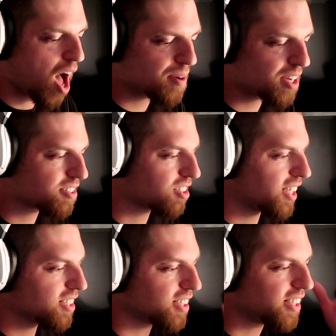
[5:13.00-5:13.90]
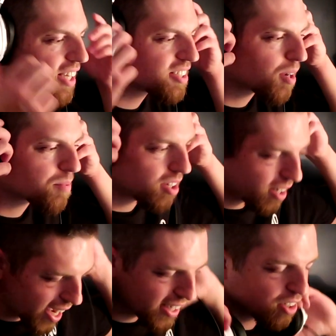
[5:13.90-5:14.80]
I'm gonna slice the dice here. I'm
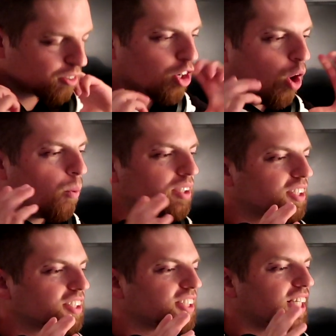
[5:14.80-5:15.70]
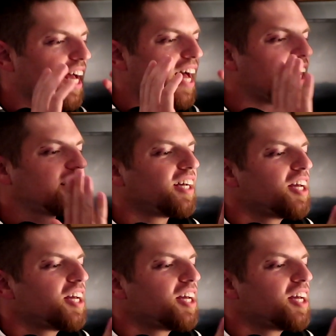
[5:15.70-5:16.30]
sorry. I don't know when this is gonna end.